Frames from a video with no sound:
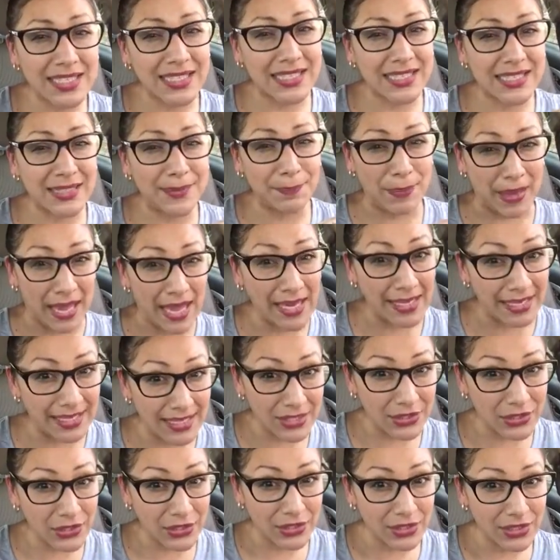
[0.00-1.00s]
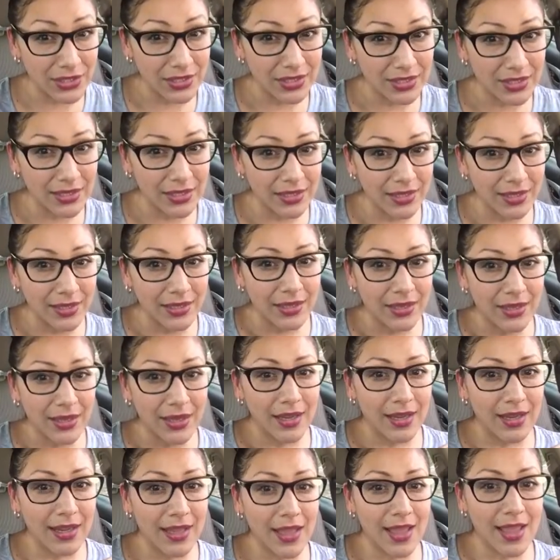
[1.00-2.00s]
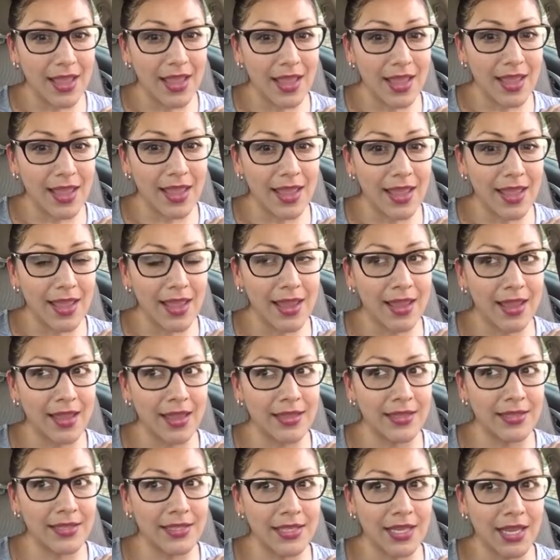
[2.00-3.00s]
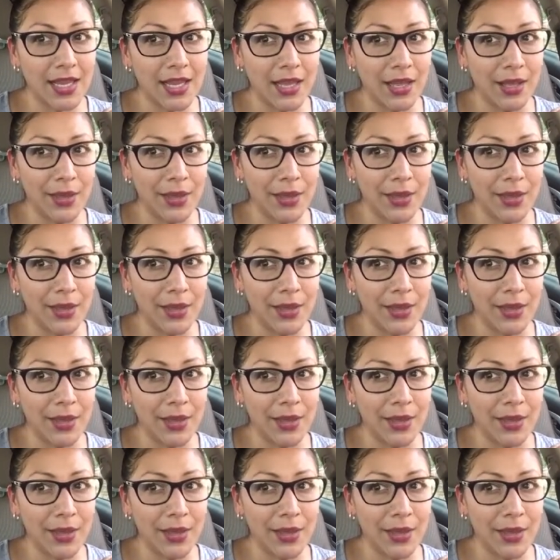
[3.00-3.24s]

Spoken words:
Spanish. And